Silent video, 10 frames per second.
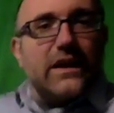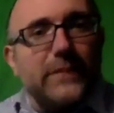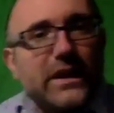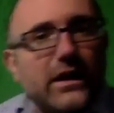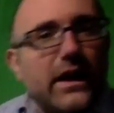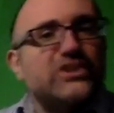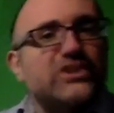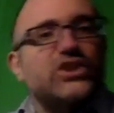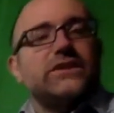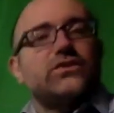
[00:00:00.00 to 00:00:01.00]
because it's
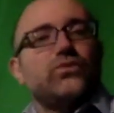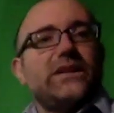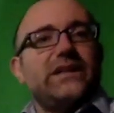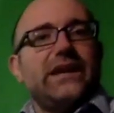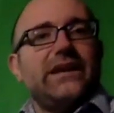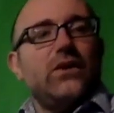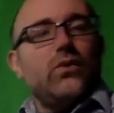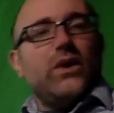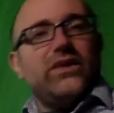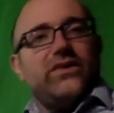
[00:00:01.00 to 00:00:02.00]
just written
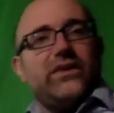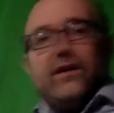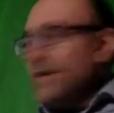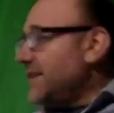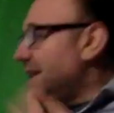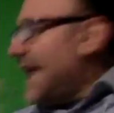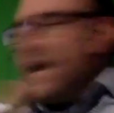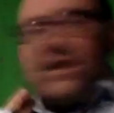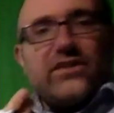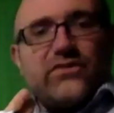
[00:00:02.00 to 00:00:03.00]
with the
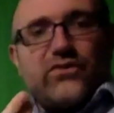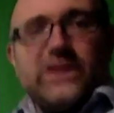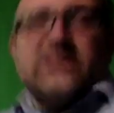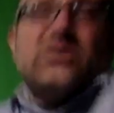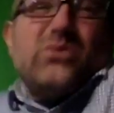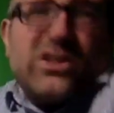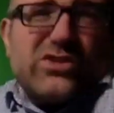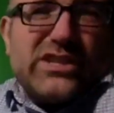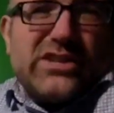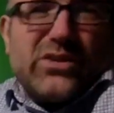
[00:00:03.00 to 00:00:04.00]
negative front. So we usually don't